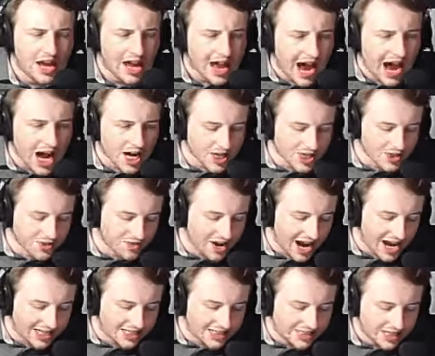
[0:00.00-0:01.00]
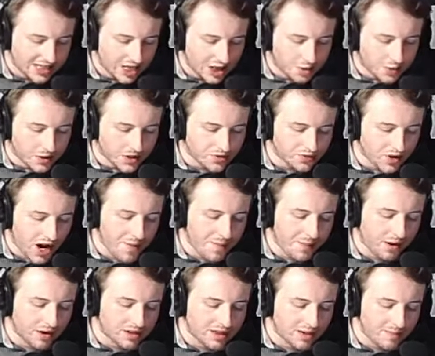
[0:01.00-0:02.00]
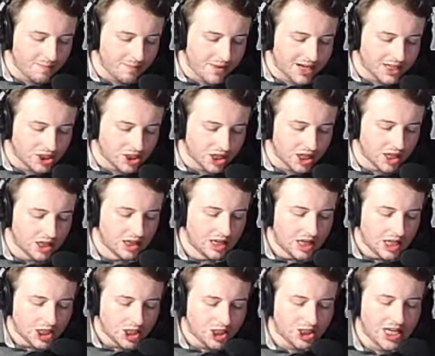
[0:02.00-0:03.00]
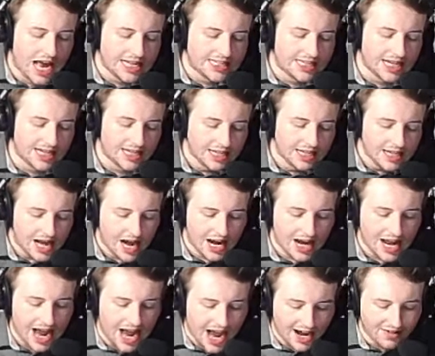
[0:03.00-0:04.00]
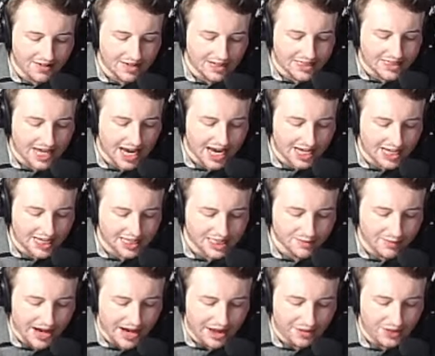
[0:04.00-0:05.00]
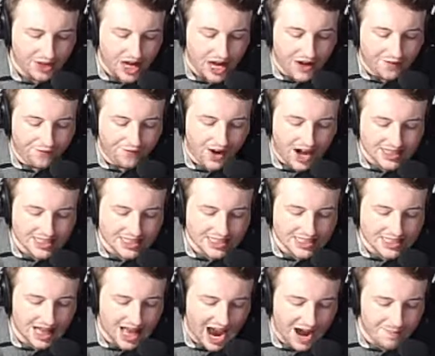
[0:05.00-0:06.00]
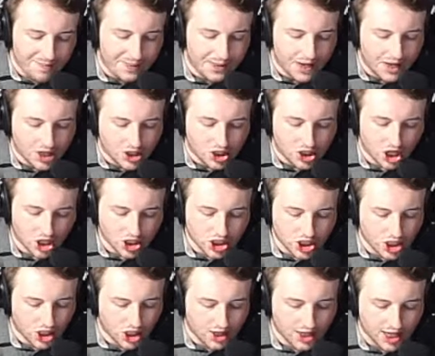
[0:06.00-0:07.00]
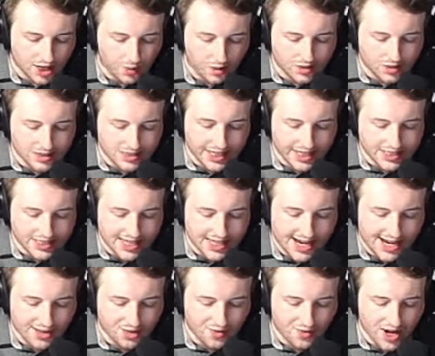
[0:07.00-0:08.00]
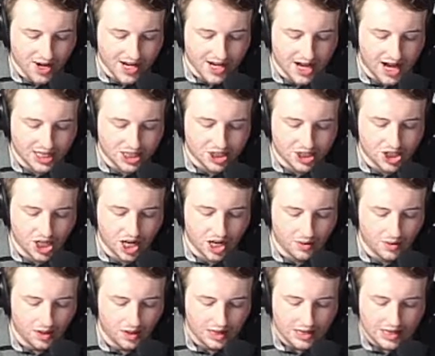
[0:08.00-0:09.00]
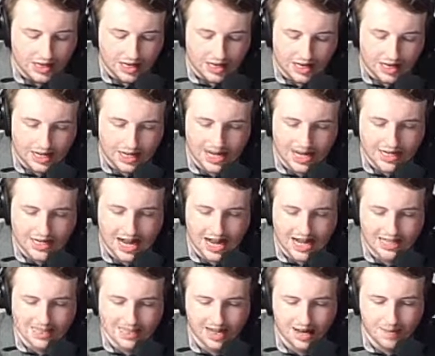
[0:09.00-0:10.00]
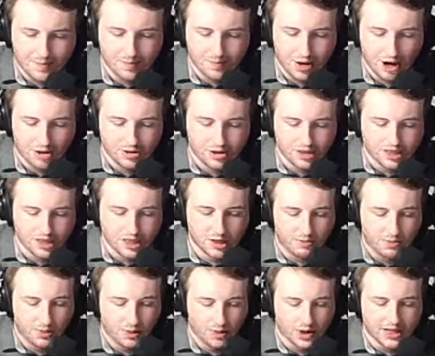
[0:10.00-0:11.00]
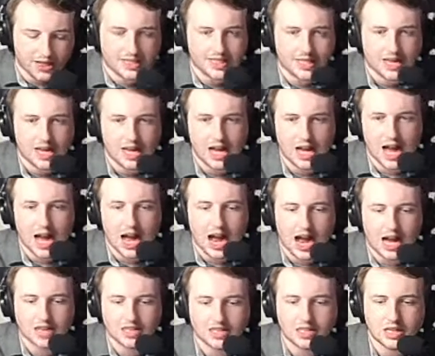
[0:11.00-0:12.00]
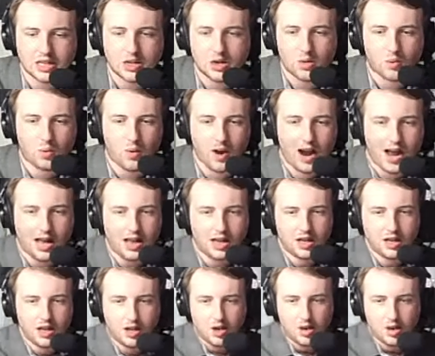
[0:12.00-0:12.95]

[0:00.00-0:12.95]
Out of the race was Rowbottom, Mitchell, Shedden and Aaron Taylor Smith. Fastest lap, Josh Cook, a 1:16.392, and he gets that bonus point as well.